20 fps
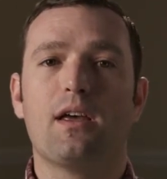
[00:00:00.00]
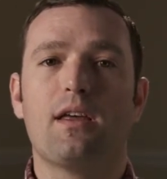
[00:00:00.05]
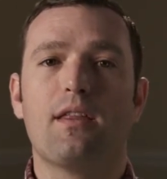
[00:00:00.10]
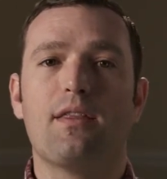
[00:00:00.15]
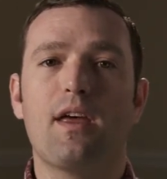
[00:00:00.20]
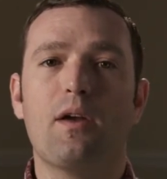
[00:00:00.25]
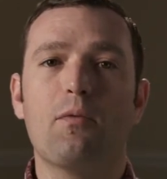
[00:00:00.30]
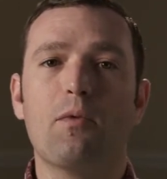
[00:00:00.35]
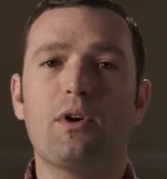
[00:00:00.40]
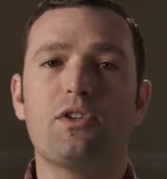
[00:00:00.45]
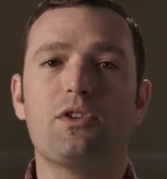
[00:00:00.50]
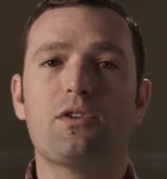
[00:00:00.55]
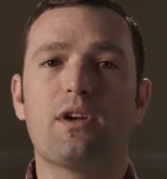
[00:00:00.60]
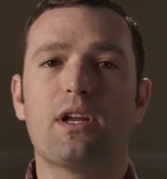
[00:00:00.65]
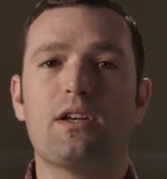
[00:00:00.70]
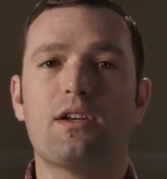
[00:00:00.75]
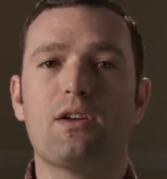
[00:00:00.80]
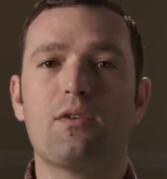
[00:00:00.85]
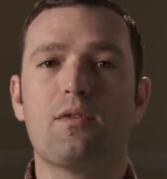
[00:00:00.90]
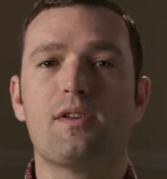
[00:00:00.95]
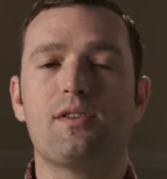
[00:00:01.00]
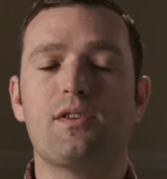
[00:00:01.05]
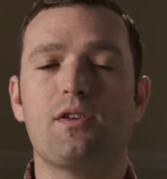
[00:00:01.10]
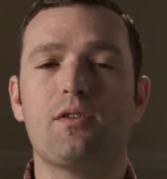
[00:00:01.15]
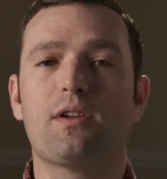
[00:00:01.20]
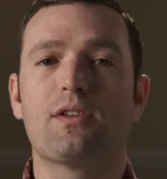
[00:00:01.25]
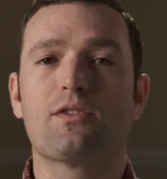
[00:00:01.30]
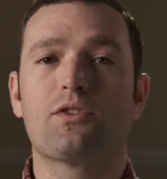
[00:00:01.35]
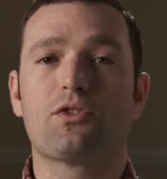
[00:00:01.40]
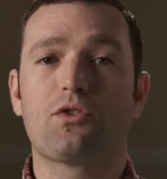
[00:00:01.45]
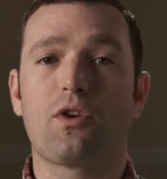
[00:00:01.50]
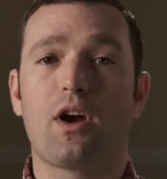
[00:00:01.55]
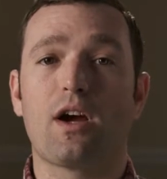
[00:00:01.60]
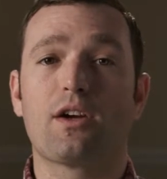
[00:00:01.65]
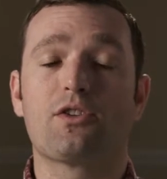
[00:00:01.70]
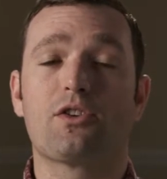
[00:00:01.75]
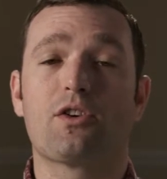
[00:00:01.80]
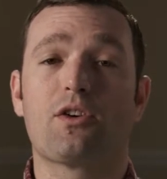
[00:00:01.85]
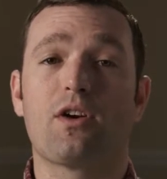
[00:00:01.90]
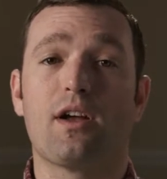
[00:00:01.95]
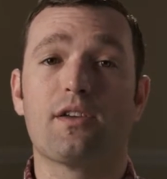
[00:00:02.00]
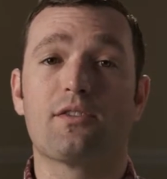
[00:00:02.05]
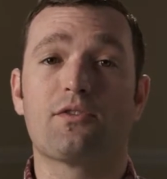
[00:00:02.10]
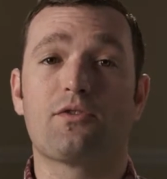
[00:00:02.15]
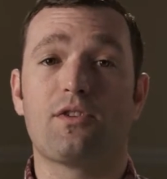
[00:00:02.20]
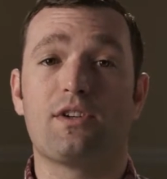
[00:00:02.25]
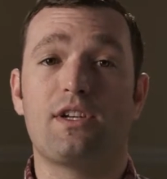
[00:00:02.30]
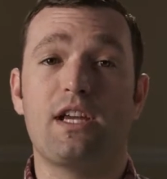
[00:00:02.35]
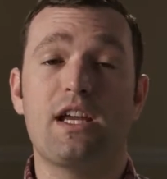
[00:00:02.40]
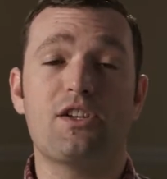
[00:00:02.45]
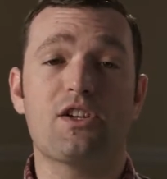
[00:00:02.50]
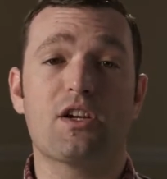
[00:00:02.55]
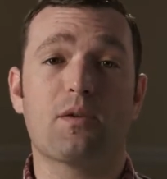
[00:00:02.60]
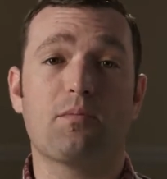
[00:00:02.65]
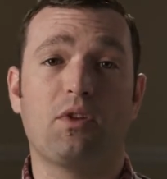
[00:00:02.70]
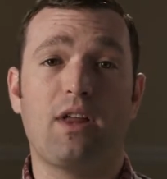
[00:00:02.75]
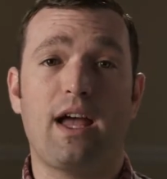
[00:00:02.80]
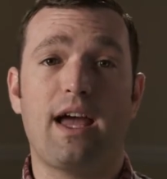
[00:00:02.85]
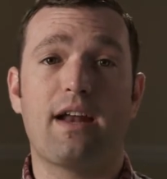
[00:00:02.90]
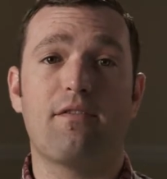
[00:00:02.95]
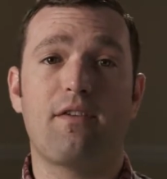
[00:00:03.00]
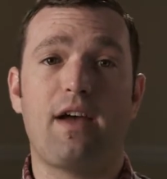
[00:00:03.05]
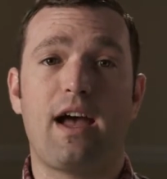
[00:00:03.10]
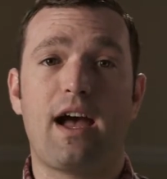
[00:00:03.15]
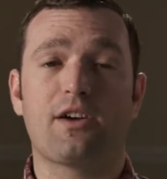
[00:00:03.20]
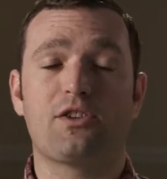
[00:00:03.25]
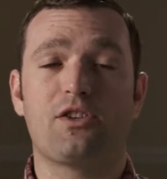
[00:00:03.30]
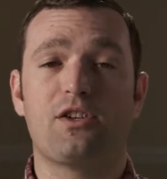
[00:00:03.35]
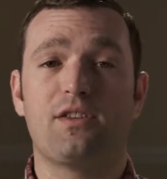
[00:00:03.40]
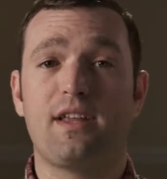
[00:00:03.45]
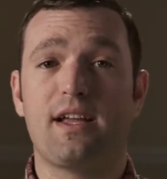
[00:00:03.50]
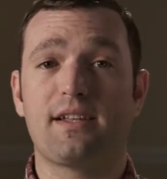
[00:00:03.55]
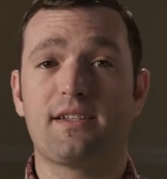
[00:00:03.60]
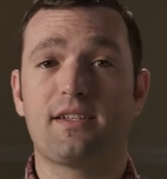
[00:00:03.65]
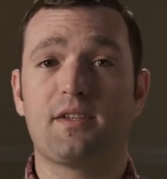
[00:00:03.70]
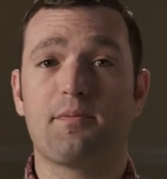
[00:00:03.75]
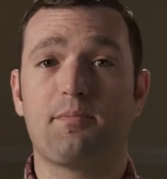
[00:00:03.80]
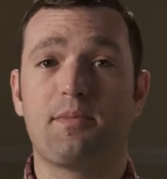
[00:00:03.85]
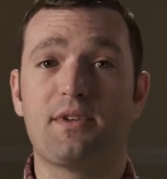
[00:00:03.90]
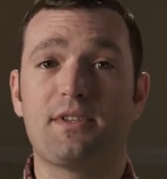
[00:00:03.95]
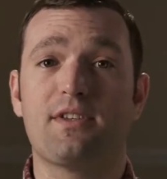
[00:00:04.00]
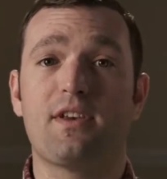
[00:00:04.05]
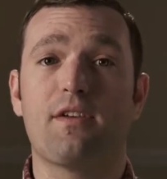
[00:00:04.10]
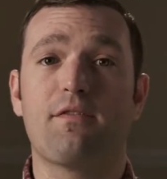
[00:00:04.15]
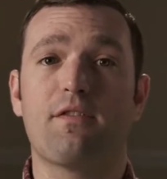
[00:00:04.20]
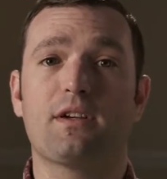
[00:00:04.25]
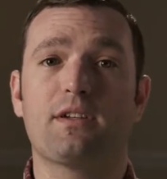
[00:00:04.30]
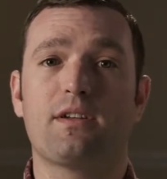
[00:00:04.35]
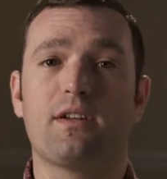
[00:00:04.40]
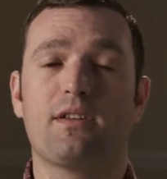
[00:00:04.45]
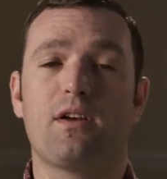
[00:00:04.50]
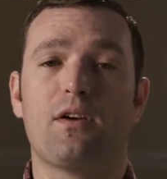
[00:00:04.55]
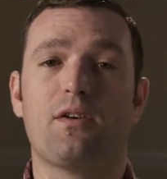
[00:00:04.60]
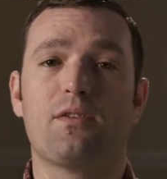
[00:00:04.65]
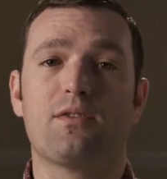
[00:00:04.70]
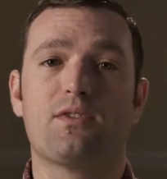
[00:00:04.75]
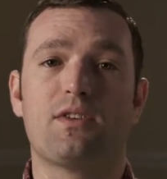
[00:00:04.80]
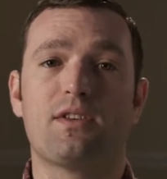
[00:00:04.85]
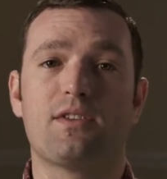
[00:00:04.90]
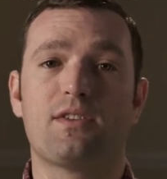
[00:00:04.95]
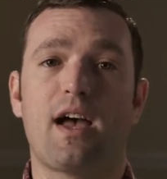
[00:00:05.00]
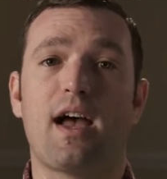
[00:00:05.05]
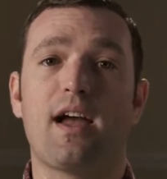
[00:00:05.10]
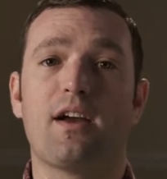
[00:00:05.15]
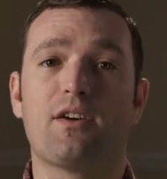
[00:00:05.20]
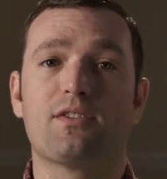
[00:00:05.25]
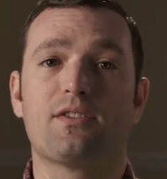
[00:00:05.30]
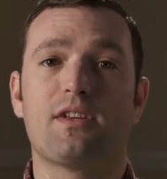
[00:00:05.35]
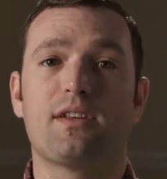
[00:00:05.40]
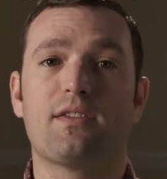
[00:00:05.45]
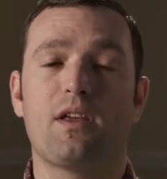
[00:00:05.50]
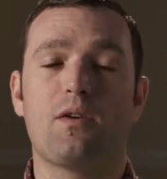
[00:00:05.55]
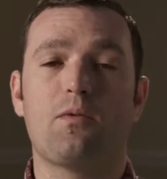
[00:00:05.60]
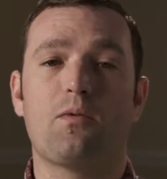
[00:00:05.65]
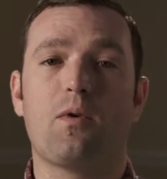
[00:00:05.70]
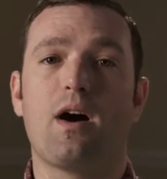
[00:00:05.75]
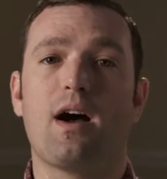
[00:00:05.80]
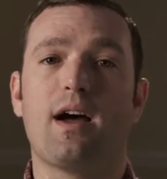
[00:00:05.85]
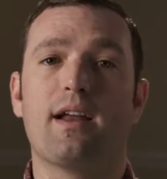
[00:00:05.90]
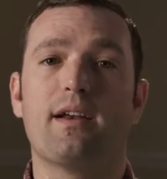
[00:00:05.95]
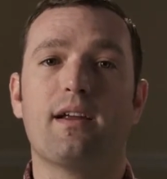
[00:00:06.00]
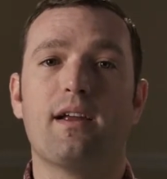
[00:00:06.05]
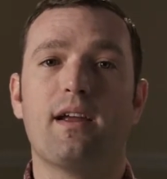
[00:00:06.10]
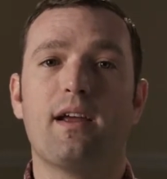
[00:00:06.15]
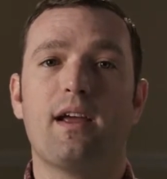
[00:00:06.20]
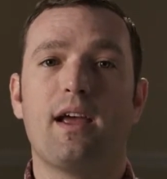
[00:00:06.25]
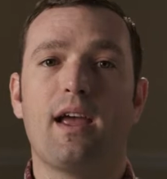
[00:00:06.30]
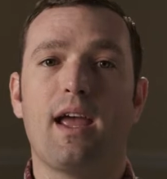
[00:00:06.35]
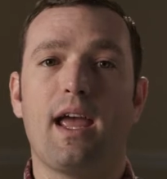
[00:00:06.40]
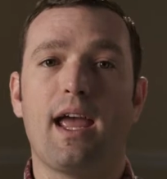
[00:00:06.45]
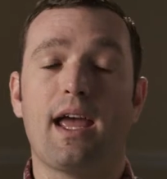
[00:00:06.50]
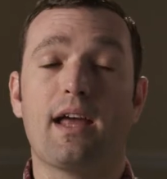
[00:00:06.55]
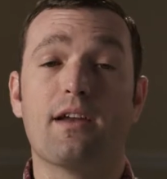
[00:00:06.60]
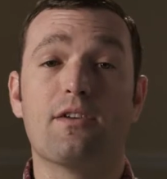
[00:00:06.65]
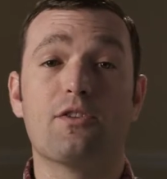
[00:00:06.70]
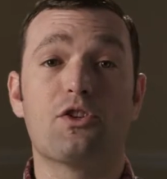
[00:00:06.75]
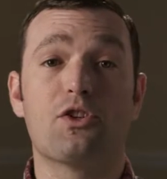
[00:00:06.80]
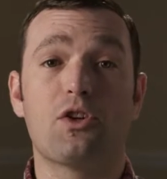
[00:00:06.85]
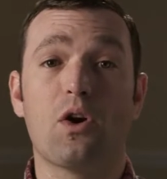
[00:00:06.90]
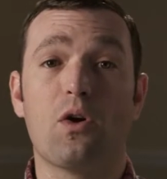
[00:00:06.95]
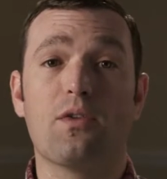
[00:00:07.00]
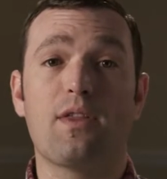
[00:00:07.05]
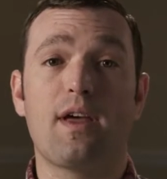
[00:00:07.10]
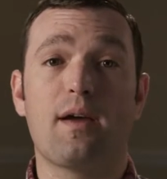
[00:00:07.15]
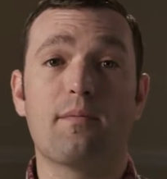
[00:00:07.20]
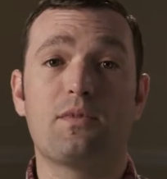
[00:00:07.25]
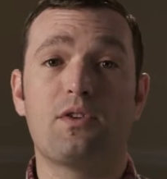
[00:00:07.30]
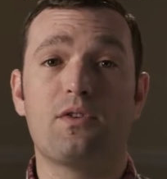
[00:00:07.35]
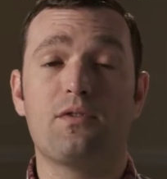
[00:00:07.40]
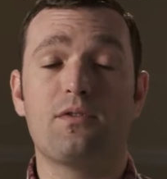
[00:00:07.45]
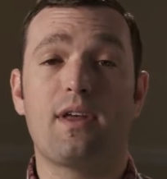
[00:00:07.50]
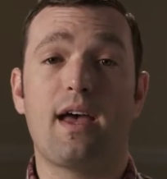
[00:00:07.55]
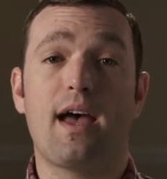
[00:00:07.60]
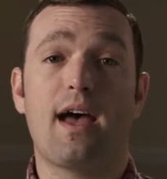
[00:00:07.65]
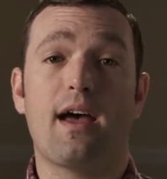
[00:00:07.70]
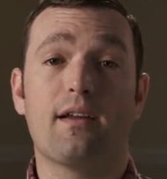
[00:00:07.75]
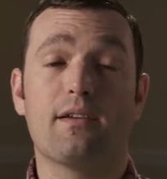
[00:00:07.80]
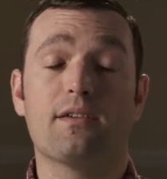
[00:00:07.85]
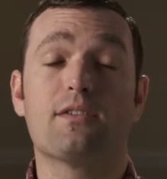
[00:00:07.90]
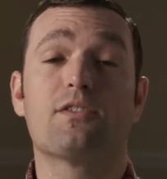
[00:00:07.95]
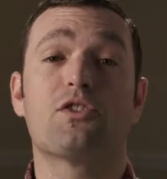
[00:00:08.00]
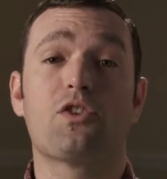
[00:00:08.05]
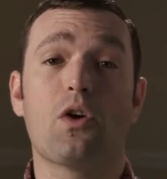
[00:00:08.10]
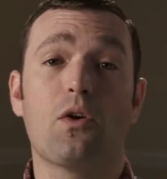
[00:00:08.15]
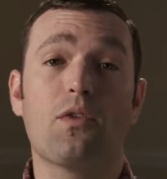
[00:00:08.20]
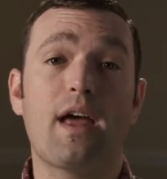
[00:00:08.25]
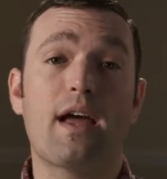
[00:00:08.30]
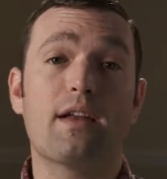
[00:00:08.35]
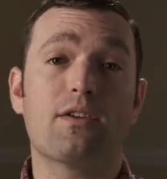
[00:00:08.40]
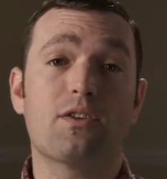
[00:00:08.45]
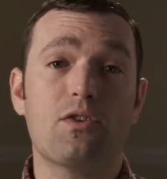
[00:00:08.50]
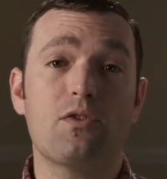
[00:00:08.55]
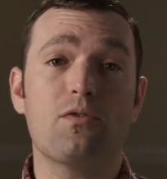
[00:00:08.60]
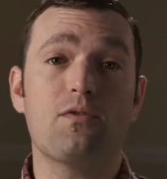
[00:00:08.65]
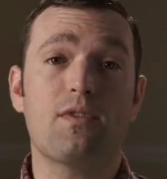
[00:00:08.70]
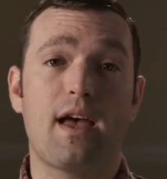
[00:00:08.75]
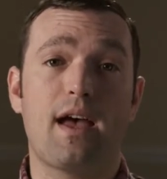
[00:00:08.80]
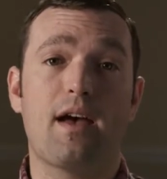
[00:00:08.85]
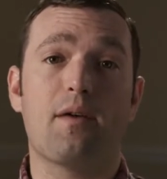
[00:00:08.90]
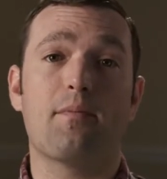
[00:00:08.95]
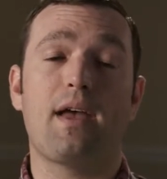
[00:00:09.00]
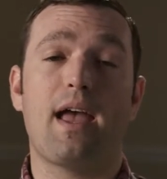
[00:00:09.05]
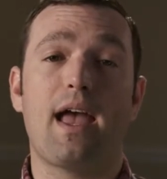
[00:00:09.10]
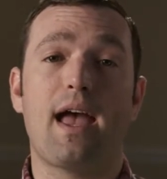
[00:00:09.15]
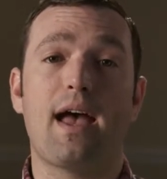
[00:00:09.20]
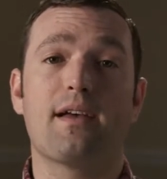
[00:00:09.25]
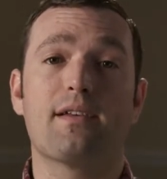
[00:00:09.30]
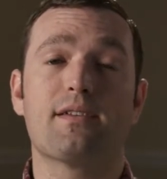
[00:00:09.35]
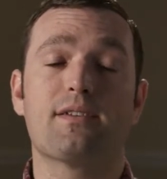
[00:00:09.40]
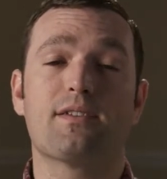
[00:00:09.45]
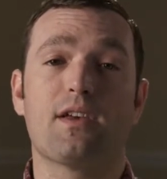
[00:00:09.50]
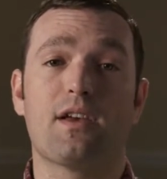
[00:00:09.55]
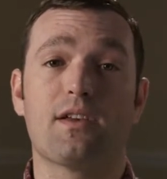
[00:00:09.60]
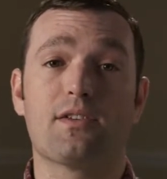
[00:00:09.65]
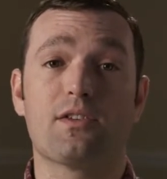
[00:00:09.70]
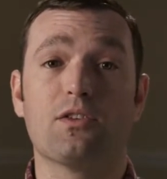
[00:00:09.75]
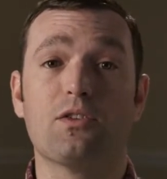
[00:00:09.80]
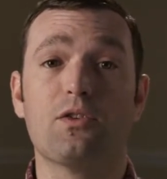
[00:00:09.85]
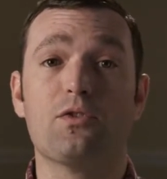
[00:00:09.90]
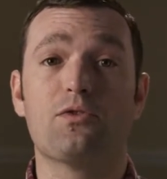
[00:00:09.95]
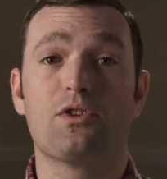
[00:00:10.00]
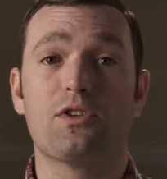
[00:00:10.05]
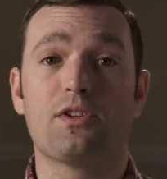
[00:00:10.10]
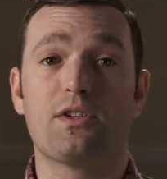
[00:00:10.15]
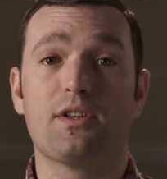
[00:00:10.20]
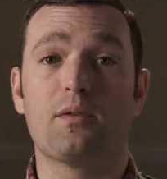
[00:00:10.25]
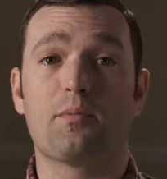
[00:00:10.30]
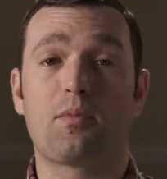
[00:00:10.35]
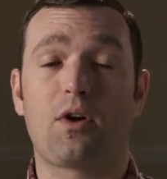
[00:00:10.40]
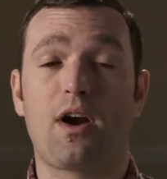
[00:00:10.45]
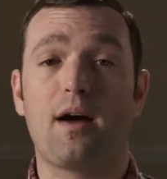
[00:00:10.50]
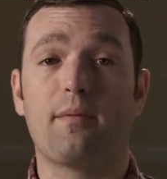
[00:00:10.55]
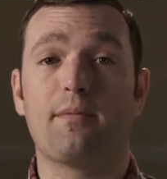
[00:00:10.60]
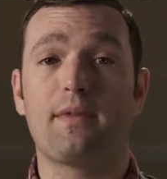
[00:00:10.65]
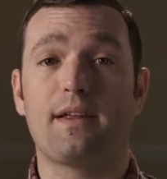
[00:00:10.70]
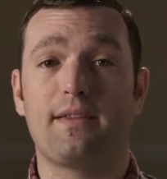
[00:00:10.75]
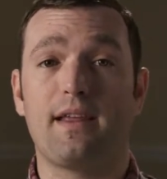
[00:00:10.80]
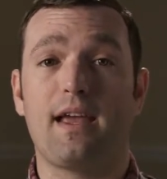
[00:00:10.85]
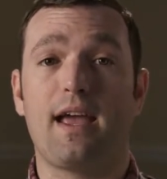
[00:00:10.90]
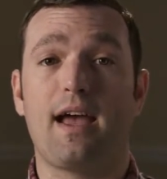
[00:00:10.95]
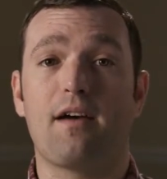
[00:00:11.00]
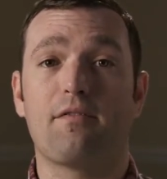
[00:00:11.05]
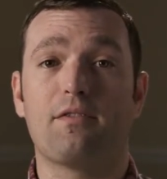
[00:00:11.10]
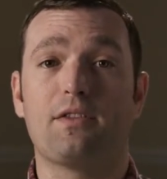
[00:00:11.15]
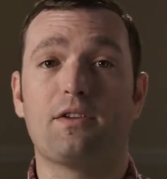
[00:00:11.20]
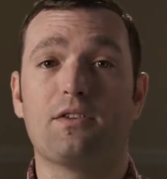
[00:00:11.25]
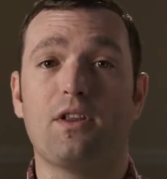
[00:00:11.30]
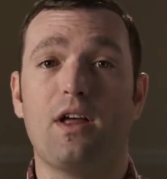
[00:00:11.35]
Then what you can do is you can structure a strategic plan of action that's specific to those desires that they want and show them to that, show that to them as a solution to the problem that they have in their